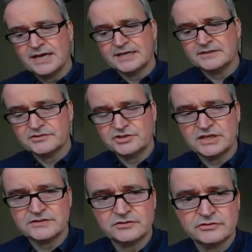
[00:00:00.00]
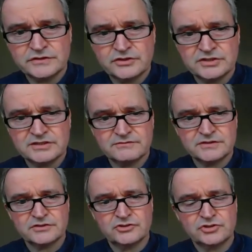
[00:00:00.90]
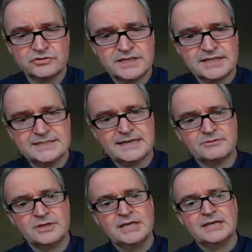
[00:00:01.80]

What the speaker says: And I'll suggest an alternative to surgical takedown